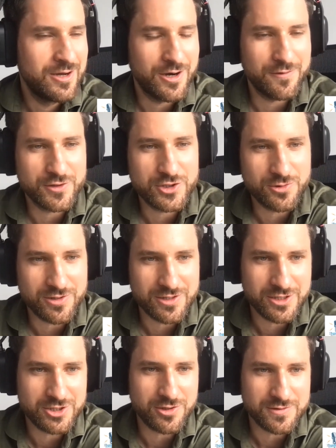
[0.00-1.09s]
of a
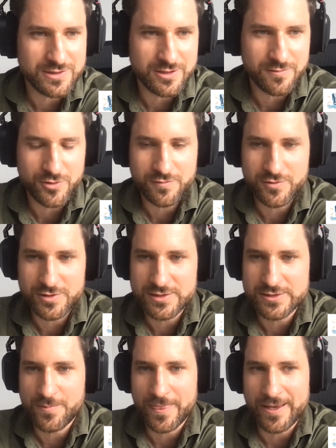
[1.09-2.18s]
shortage of skilled workforce.